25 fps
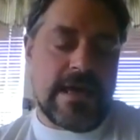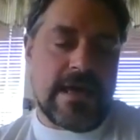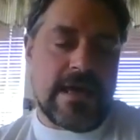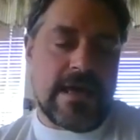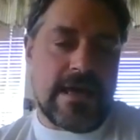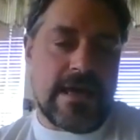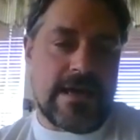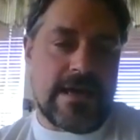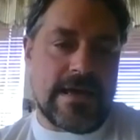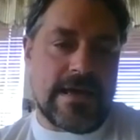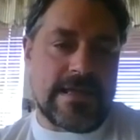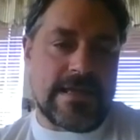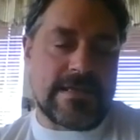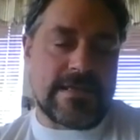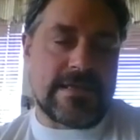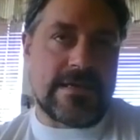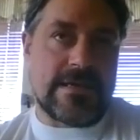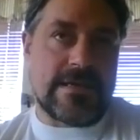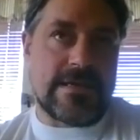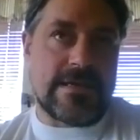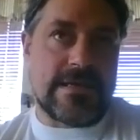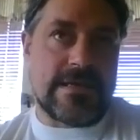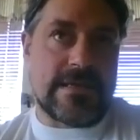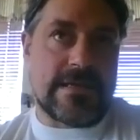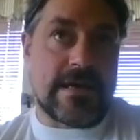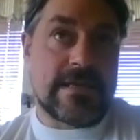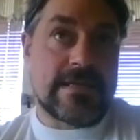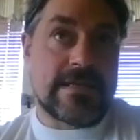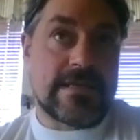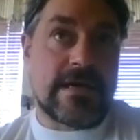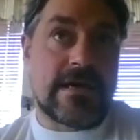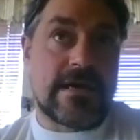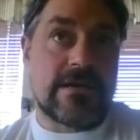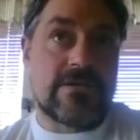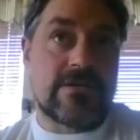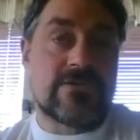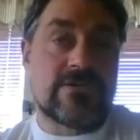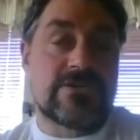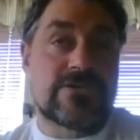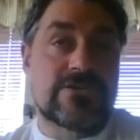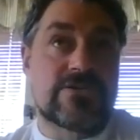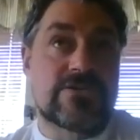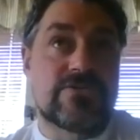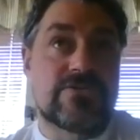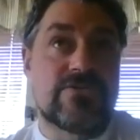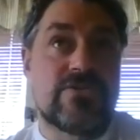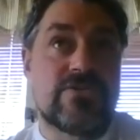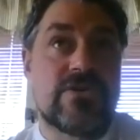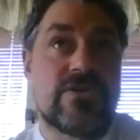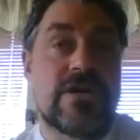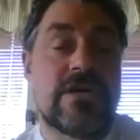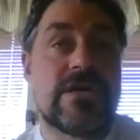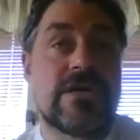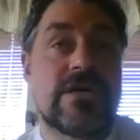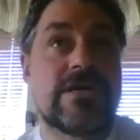and that allows to